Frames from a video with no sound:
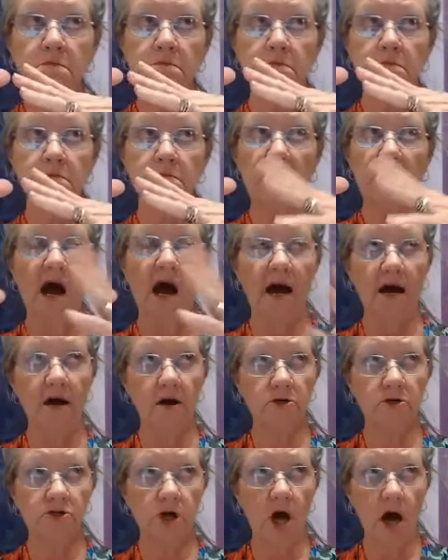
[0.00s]

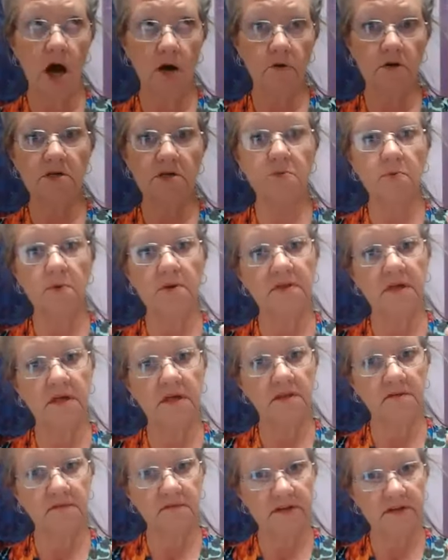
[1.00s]
chakras within the
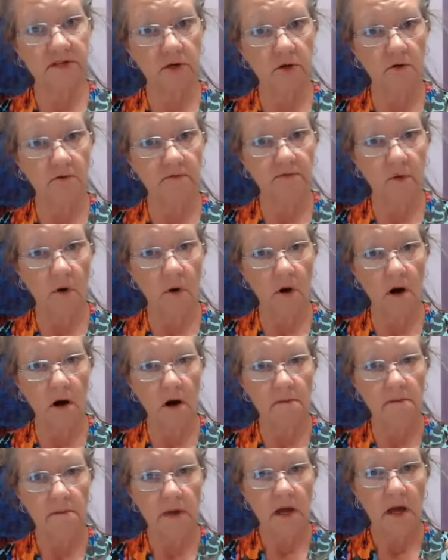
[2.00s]
physical
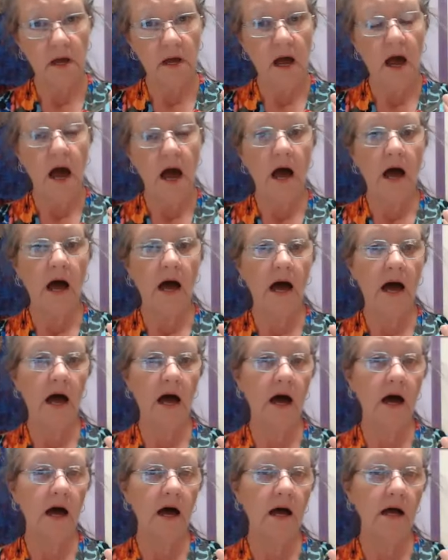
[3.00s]
form,
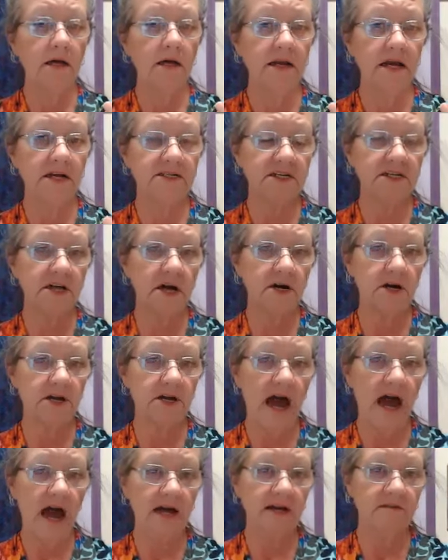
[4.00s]
necessary to
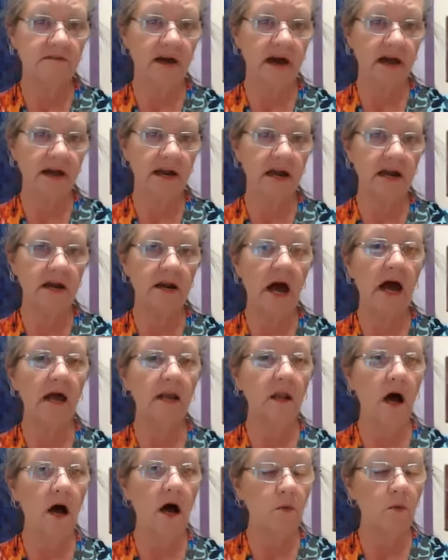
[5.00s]
activate it,
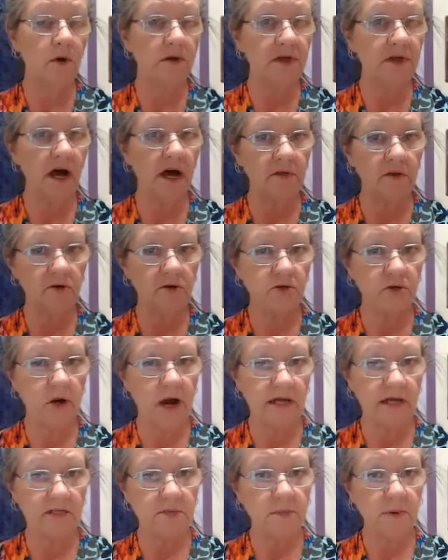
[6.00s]
along with other
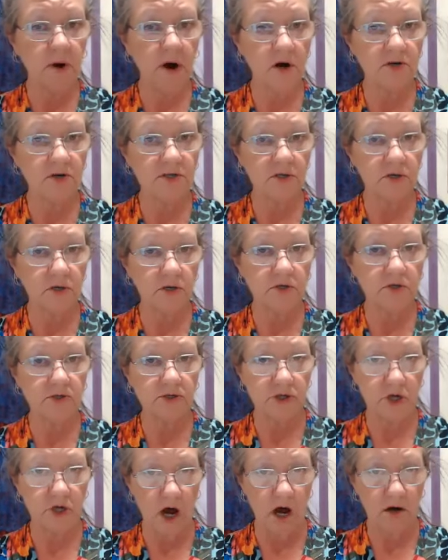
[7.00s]
transpersonal
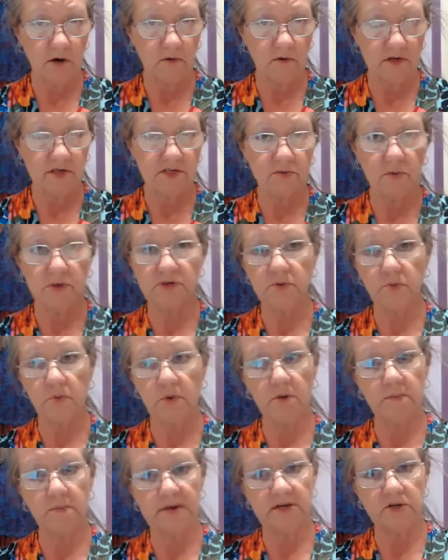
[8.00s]
chakras, which we'll
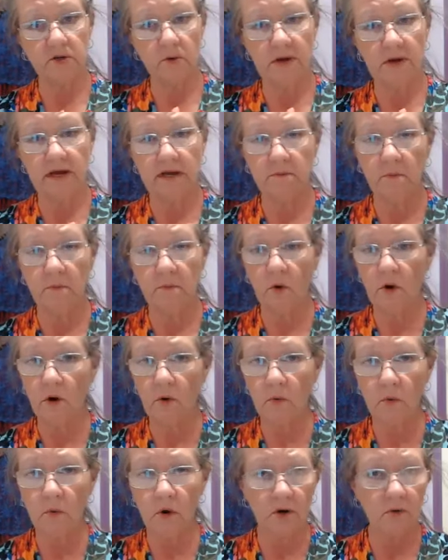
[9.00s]
be doing more
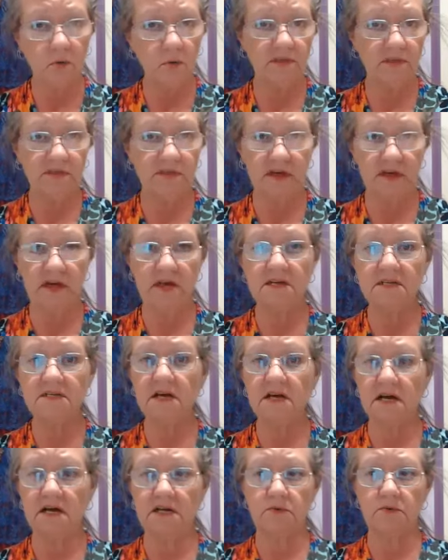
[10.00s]
work with these
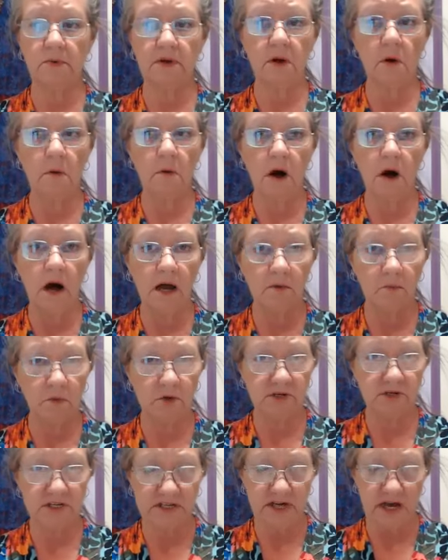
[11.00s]
as we go on. We're
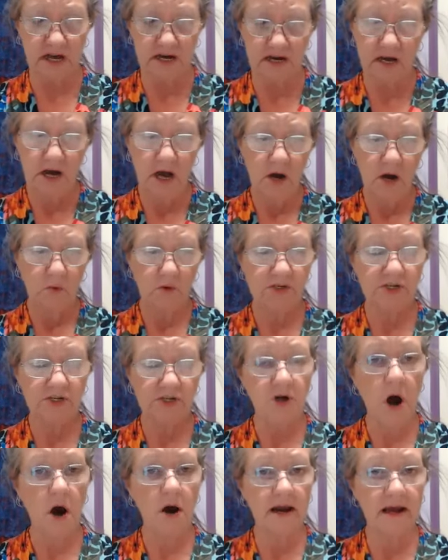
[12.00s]
just we're
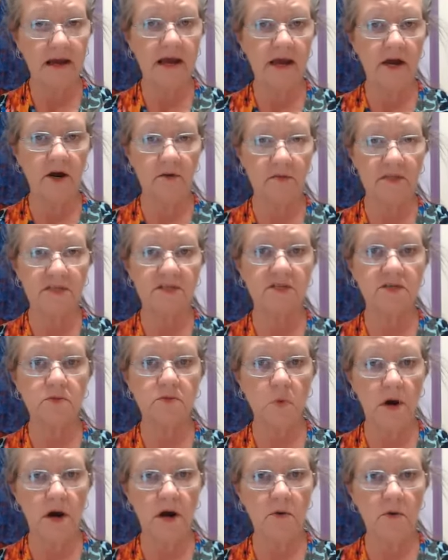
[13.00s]
starting here. This is
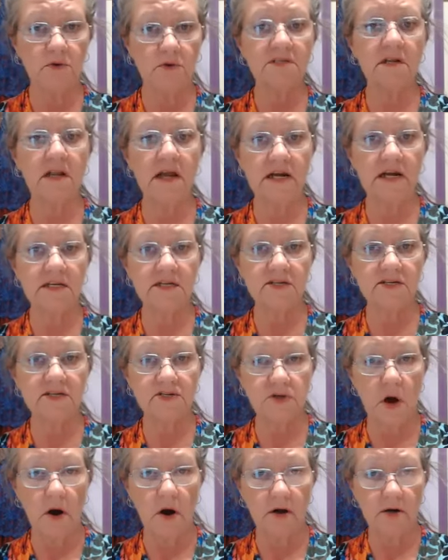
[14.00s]
where I was led to
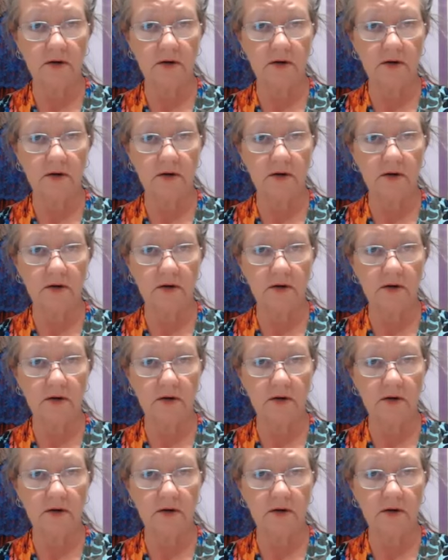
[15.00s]
start.